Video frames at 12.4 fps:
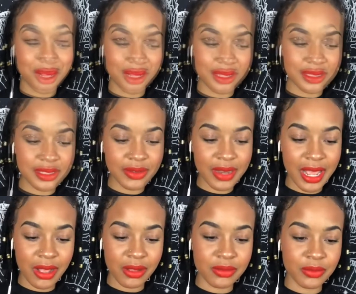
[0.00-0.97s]
So
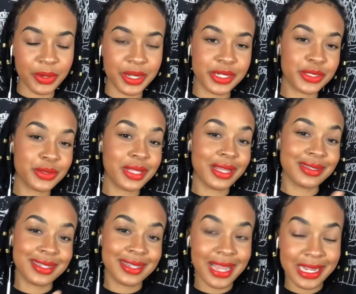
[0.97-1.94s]
now we're in
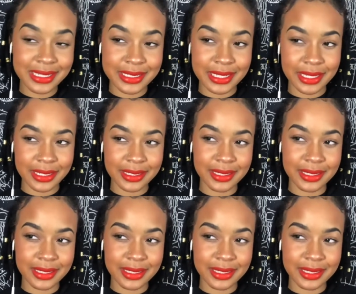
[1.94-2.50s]
2019.